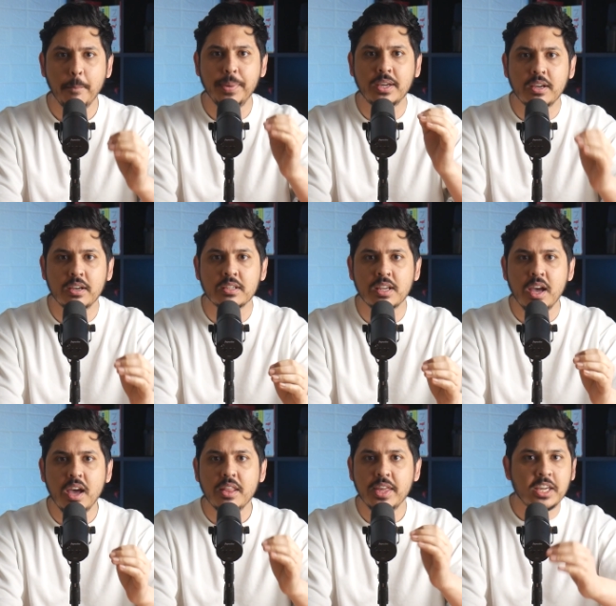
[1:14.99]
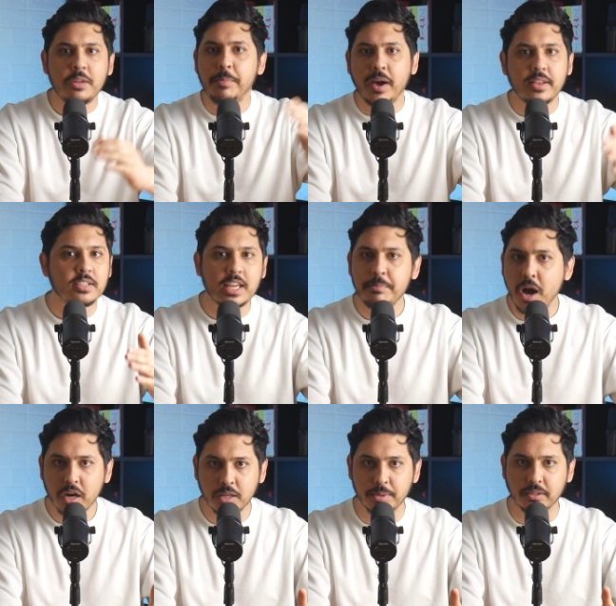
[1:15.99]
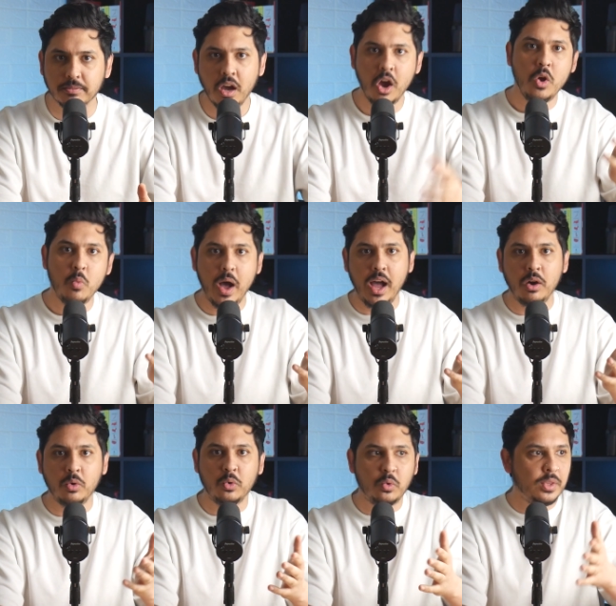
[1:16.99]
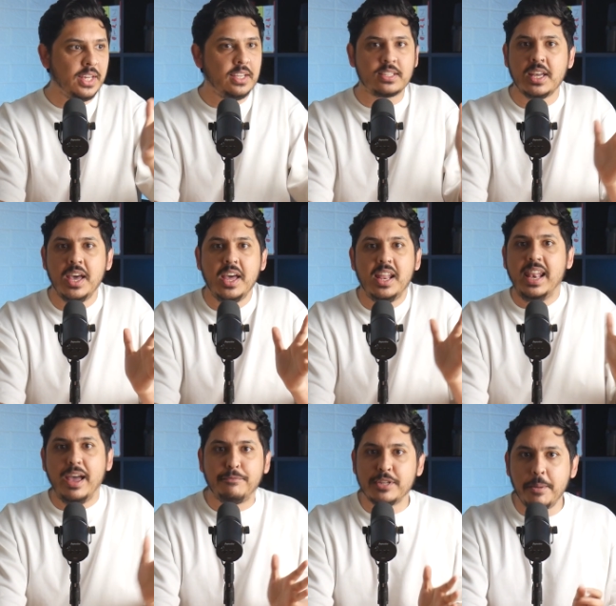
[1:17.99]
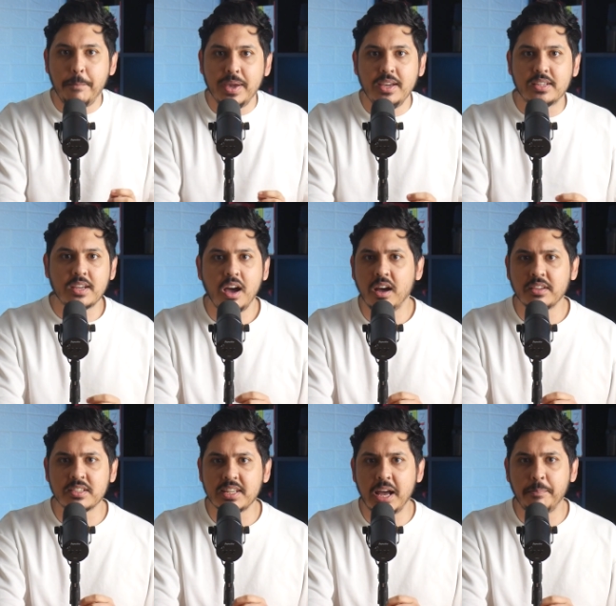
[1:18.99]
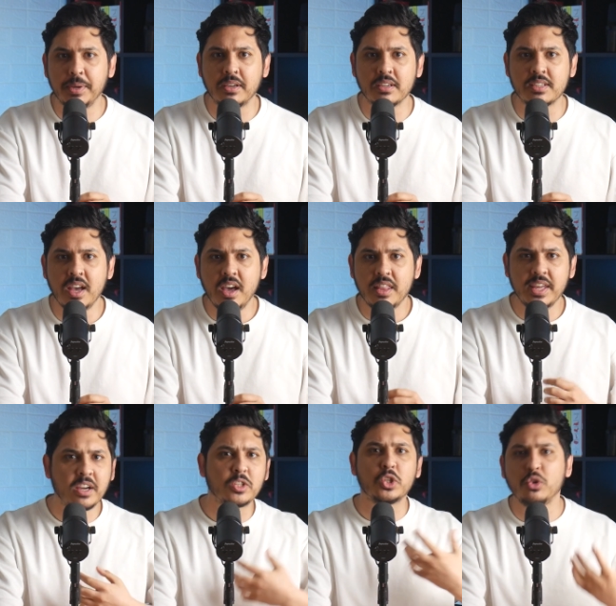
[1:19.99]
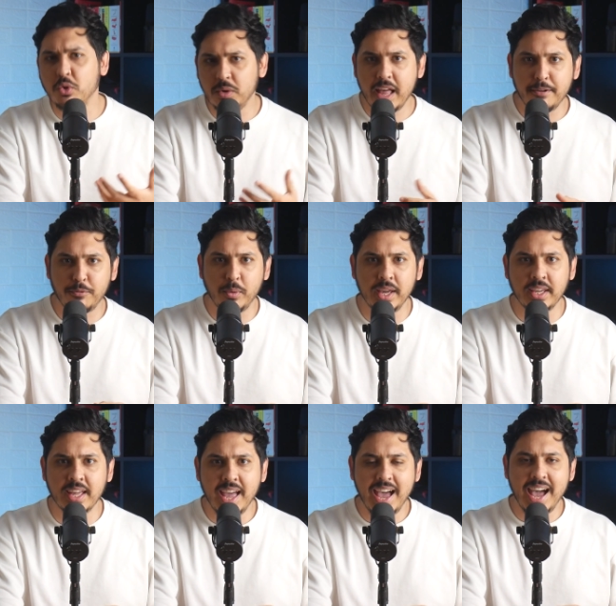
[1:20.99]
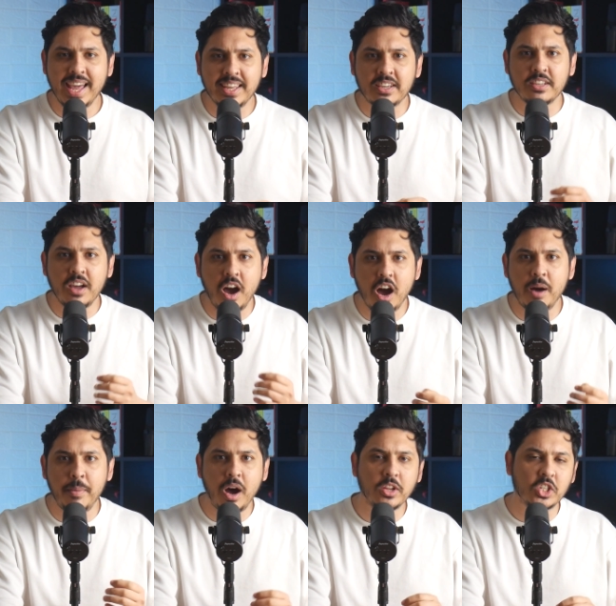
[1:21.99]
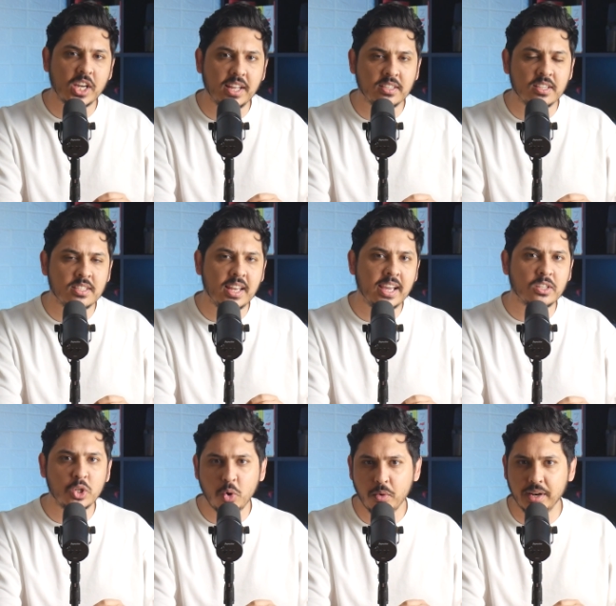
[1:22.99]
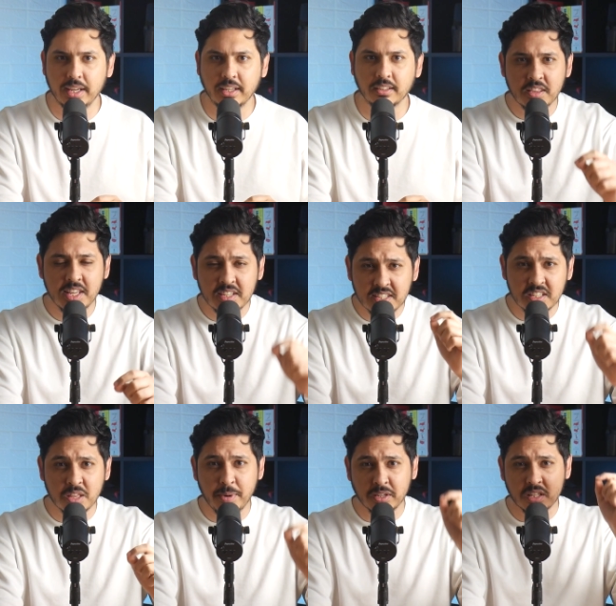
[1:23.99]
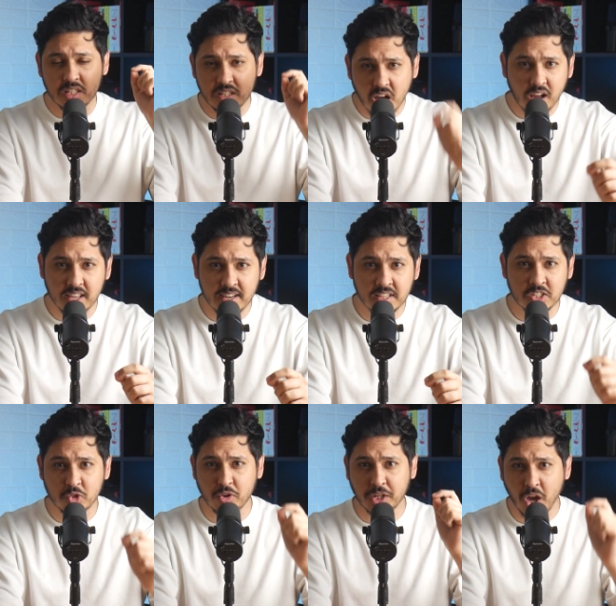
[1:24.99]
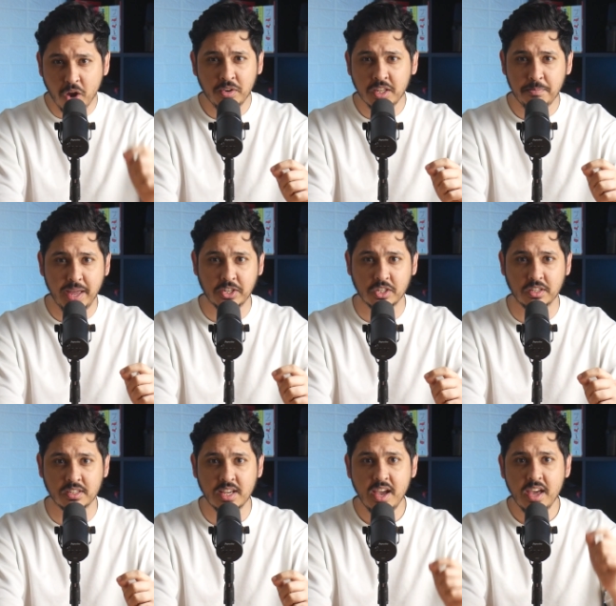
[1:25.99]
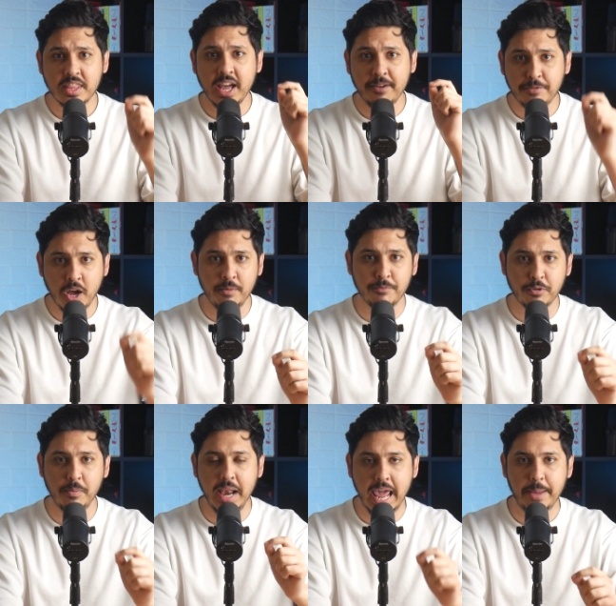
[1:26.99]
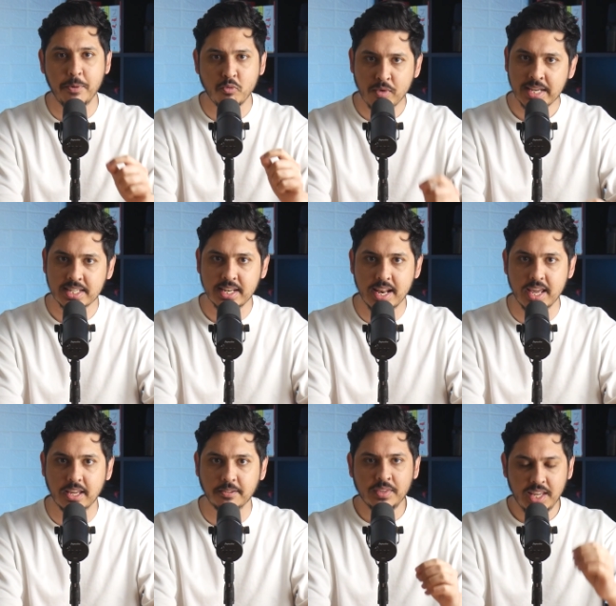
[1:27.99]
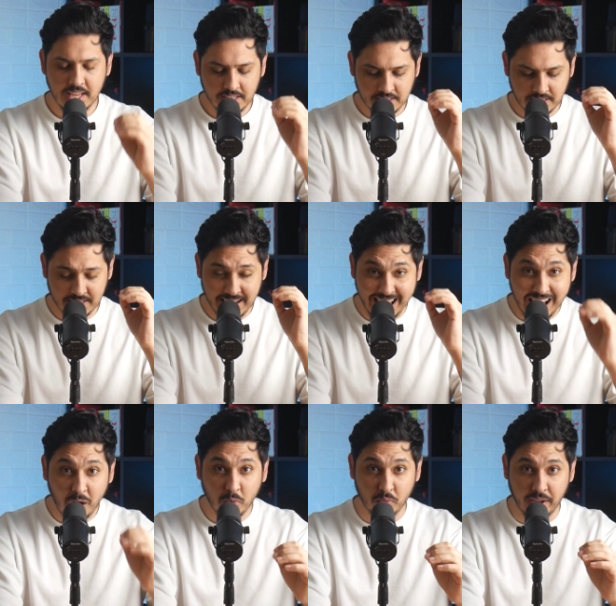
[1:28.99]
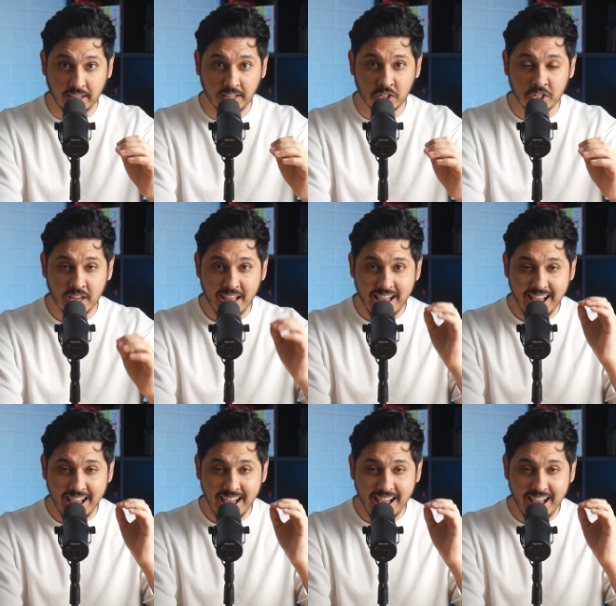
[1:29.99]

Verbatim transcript: because they can apply the same argument. Oh, well, all these left MPs can't stand because they are too left wing and it could harm our chances electorally. This is the most Stalinist, draconian measures that have come from Labour recently. It's an outrage